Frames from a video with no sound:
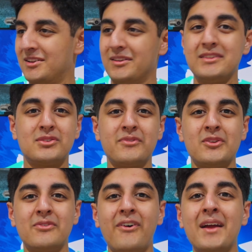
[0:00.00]
let's review
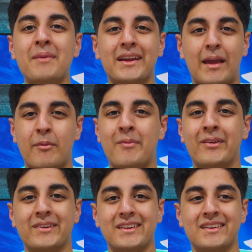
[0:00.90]
the Find My
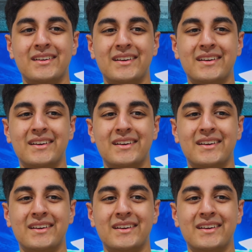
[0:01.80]
capability.